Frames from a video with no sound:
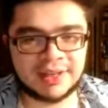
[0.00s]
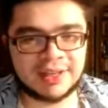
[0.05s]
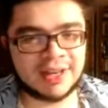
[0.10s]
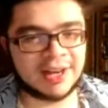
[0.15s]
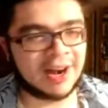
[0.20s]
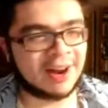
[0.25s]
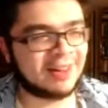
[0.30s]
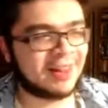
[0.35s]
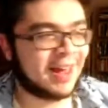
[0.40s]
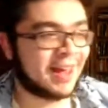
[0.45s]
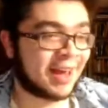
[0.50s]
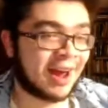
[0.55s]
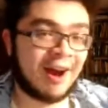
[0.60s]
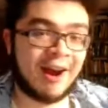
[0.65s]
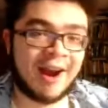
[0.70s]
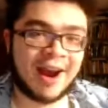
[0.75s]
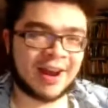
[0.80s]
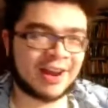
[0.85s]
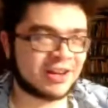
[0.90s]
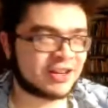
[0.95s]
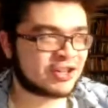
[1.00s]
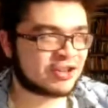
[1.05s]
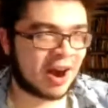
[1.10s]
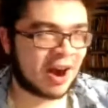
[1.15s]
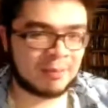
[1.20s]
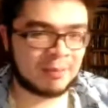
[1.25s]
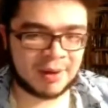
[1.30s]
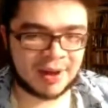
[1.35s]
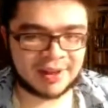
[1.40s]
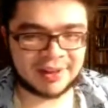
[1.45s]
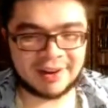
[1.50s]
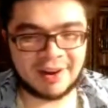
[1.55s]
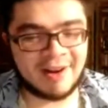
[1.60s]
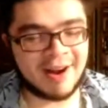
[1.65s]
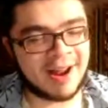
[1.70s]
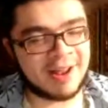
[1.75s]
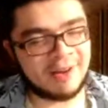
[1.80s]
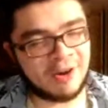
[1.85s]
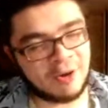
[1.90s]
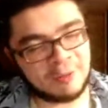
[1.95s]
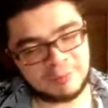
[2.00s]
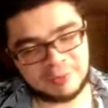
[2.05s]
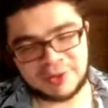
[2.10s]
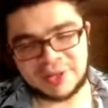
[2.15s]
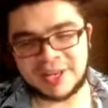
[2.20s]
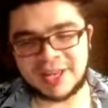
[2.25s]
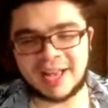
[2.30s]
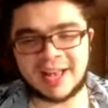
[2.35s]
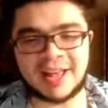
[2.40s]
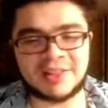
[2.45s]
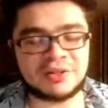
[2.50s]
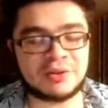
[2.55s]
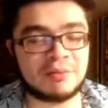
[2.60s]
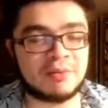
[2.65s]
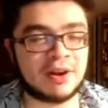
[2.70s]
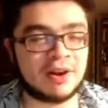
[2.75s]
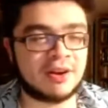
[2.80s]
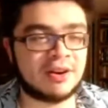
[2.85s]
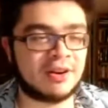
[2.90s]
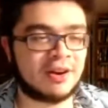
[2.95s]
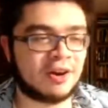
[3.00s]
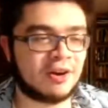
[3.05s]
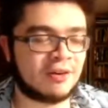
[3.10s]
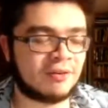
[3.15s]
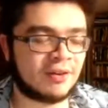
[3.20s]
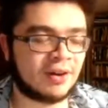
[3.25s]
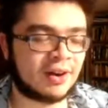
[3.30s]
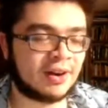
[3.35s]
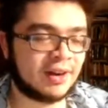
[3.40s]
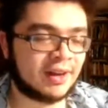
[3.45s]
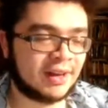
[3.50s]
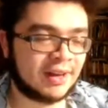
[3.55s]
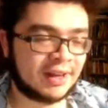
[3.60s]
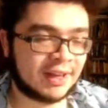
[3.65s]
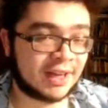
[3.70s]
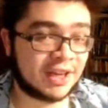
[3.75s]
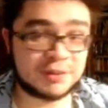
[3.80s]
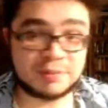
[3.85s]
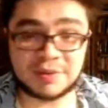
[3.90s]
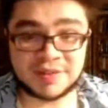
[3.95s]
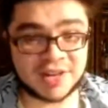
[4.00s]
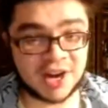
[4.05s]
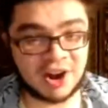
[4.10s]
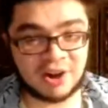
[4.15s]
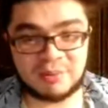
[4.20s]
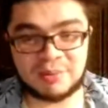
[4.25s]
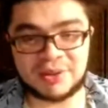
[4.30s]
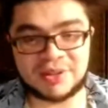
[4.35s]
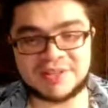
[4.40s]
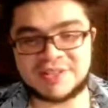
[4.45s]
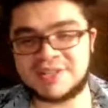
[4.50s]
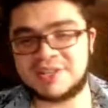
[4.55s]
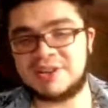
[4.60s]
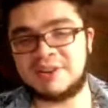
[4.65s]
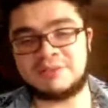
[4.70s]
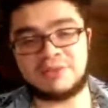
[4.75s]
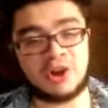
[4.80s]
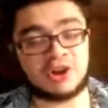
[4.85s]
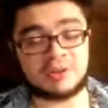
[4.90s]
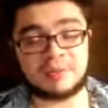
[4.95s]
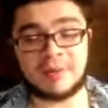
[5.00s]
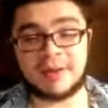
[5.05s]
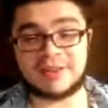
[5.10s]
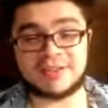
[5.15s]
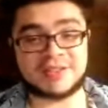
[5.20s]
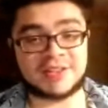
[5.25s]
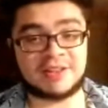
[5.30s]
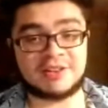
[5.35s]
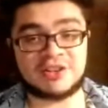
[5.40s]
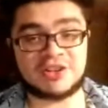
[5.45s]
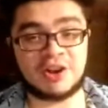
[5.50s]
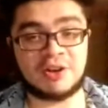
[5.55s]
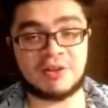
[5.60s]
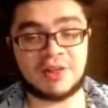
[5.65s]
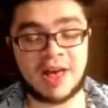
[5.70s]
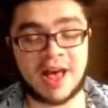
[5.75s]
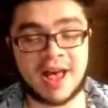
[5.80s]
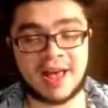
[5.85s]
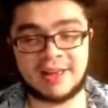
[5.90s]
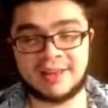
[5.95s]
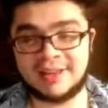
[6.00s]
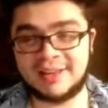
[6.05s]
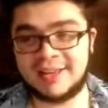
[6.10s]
You know, like, all right, he's trying to bunt. All right, hopefully he can get the runner over. He's been terrible this year. I've talked about this on the show a lot.